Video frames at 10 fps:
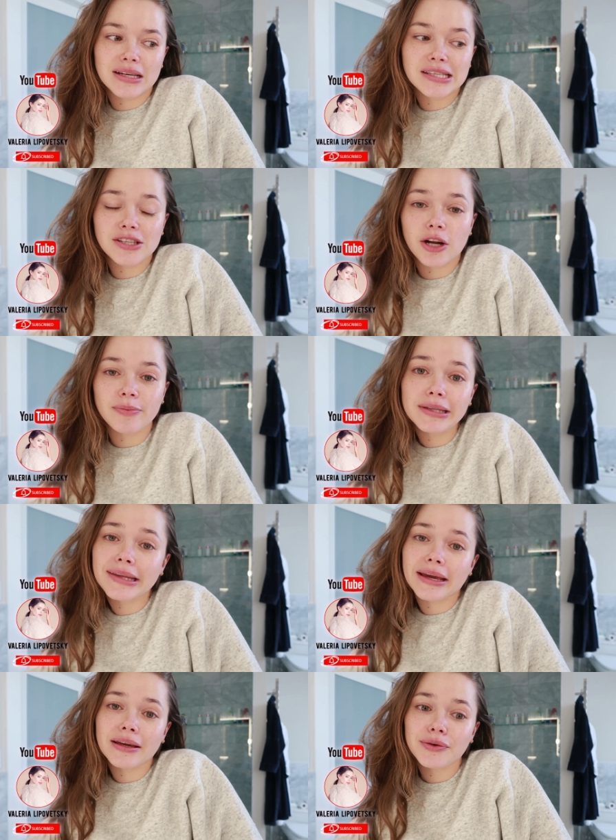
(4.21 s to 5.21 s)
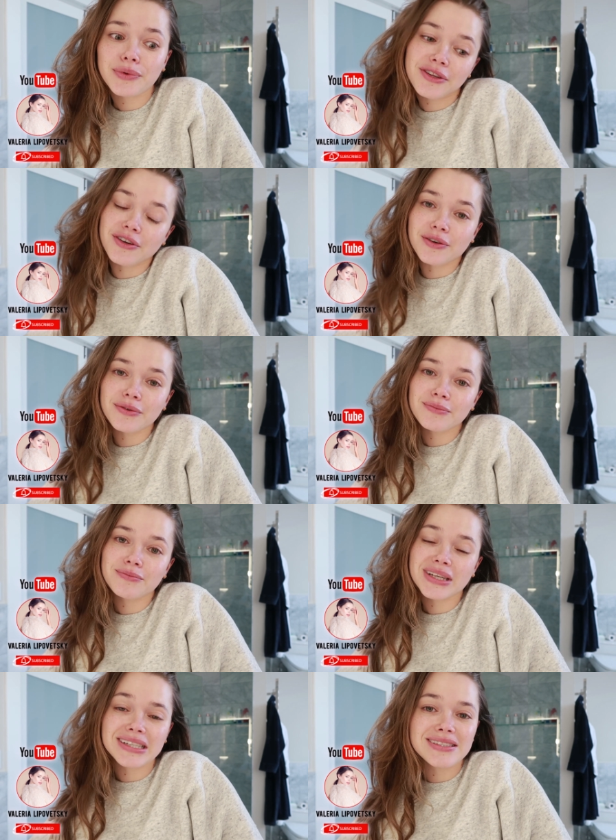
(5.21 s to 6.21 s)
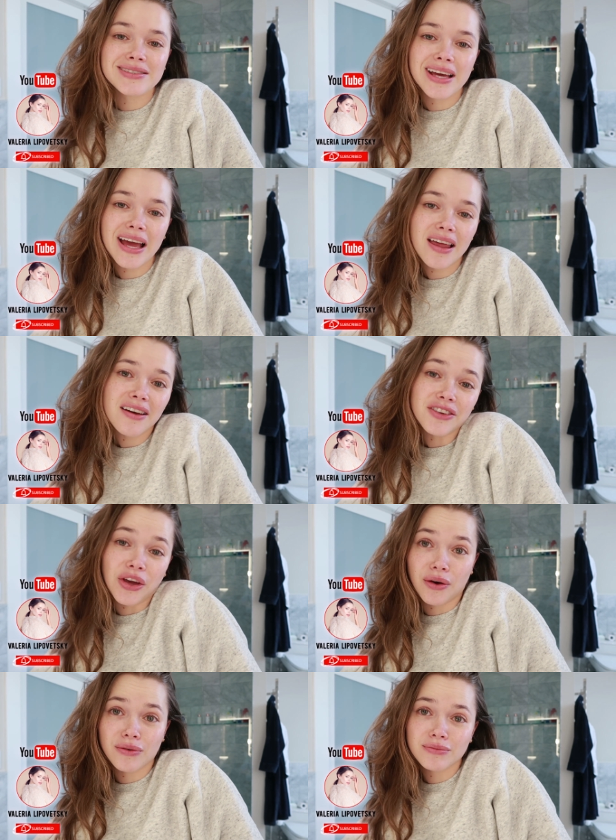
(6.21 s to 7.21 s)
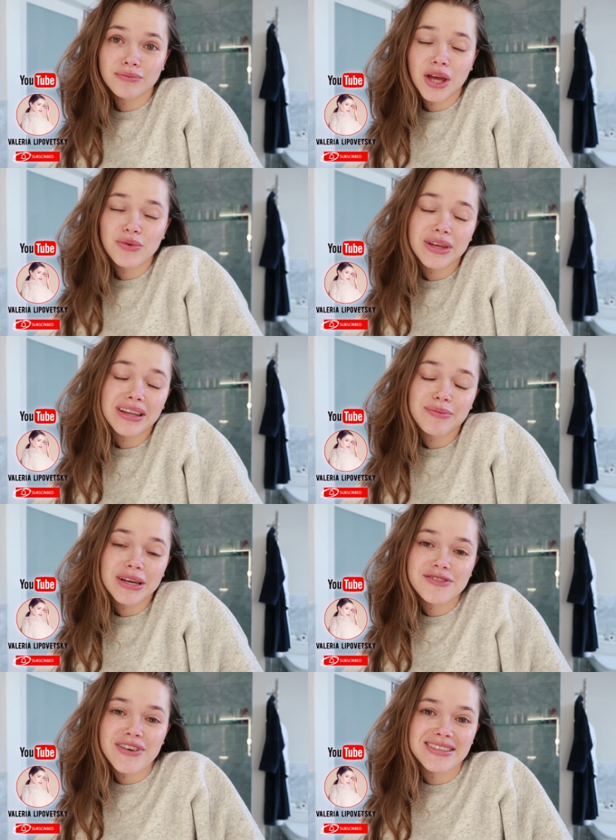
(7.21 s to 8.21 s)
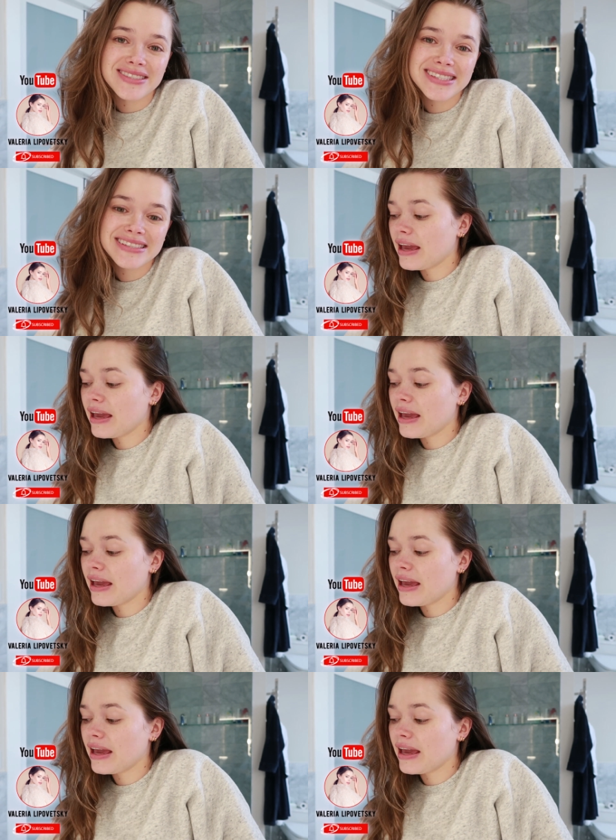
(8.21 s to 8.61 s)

start my day with you because I love you and we like best friends.